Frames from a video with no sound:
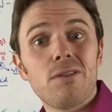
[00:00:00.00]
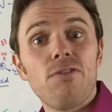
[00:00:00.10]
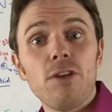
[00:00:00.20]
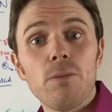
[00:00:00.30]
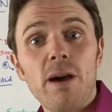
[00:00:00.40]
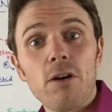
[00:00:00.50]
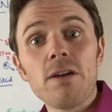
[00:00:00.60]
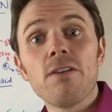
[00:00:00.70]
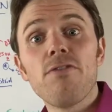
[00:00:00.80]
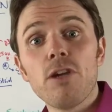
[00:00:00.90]
feel better
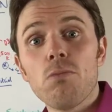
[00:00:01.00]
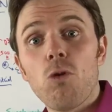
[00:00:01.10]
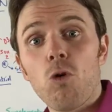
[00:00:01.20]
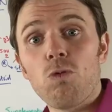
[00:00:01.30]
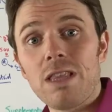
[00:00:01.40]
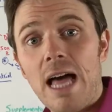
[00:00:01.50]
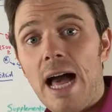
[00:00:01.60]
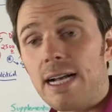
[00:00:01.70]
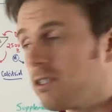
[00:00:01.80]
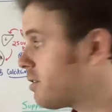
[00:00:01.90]
and to feel more
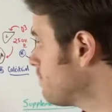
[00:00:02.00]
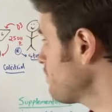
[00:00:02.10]
relaxed.